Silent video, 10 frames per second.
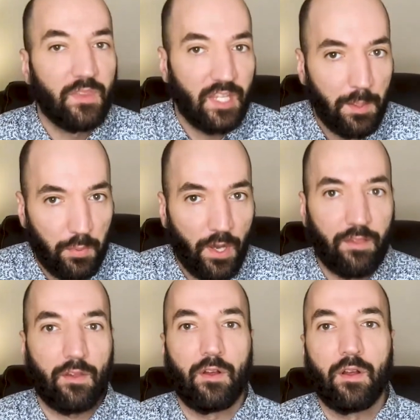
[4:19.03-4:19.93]

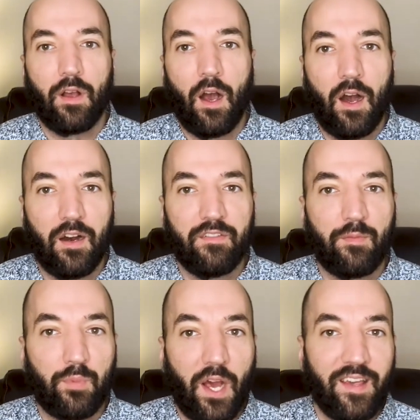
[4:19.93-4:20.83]
depressor
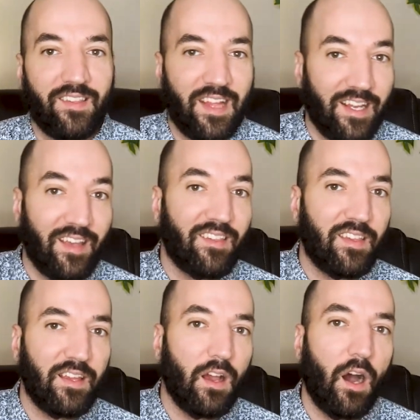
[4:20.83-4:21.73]
of price that I
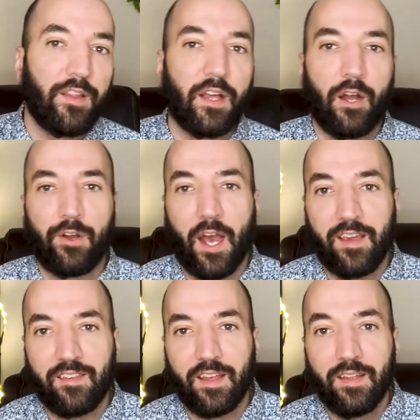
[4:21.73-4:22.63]
see on the
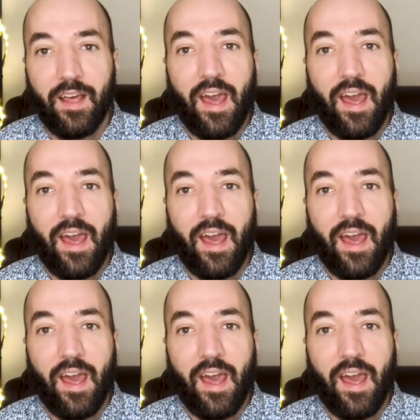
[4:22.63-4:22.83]
horizon.